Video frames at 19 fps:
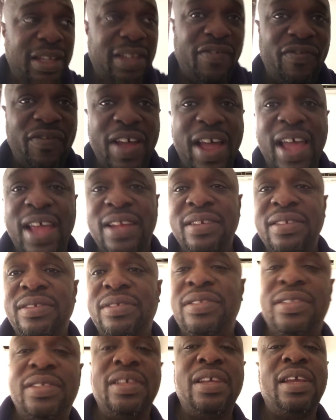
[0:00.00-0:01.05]
the
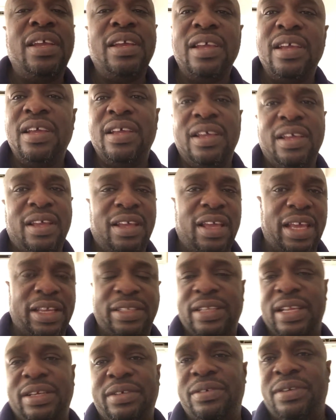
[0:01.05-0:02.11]
fans,
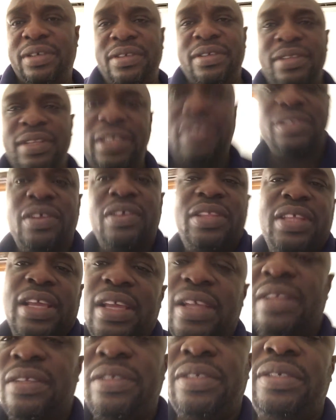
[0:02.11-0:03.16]
etc. There's
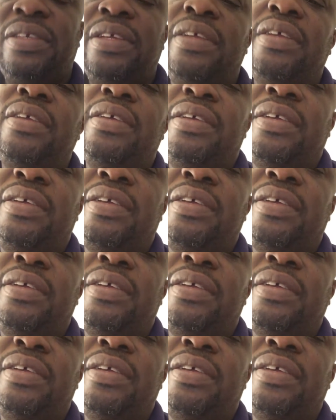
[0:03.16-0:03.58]
nothing else.